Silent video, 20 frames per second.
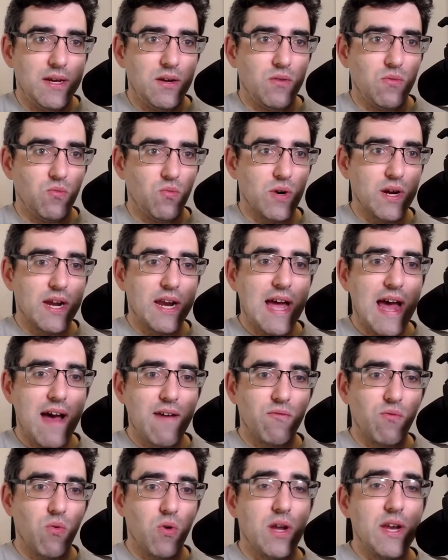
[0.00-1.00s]
we're gonna have
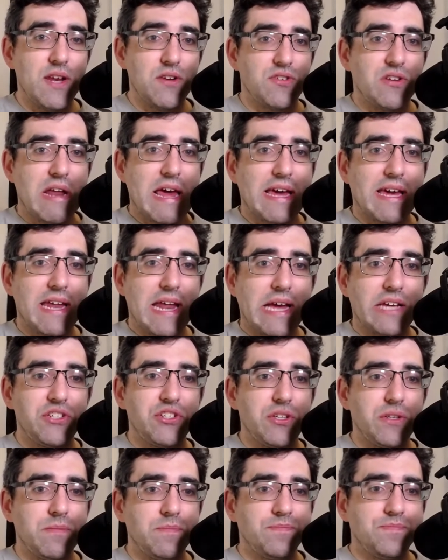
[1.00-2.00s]
one internet
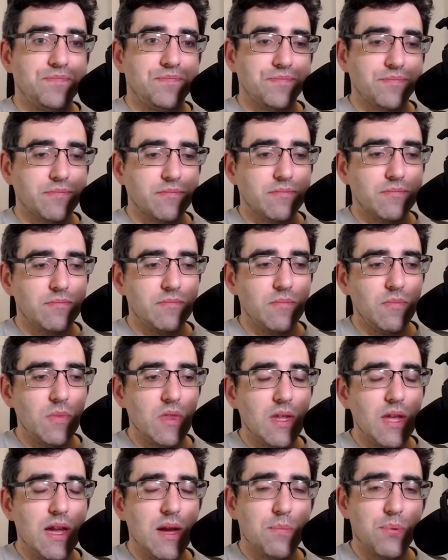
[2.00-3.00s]
connection,
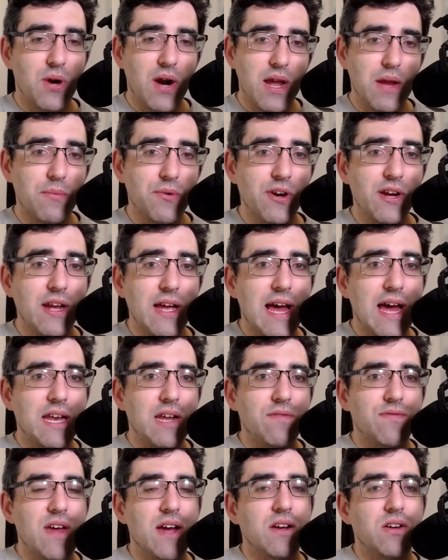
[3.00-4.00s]
a primary, and
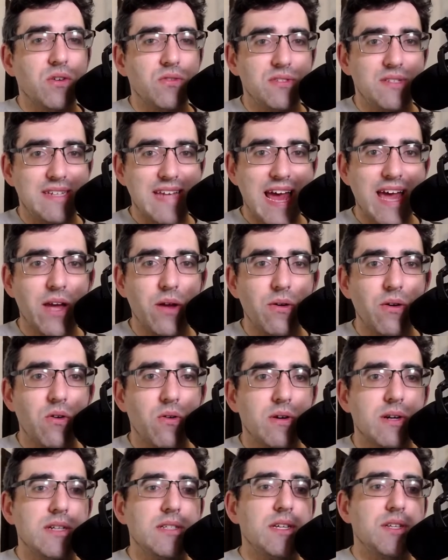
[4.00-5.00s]
if that goes down
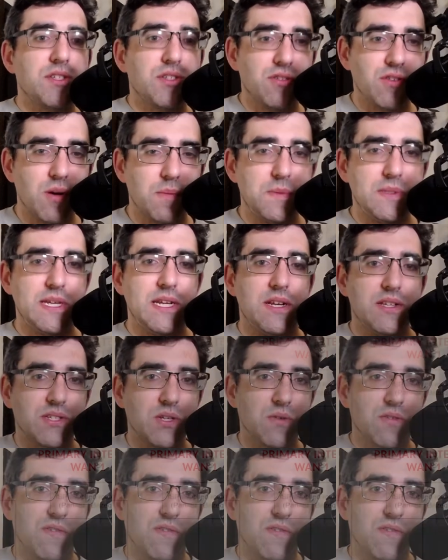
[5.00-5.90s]
or is interrupted, it's going to